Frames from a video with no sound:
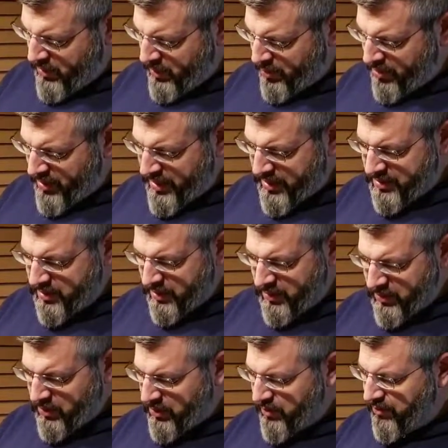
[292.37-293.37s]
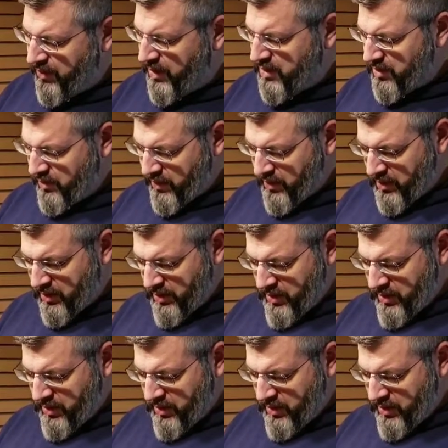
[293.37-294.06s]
of plastic on the face of it,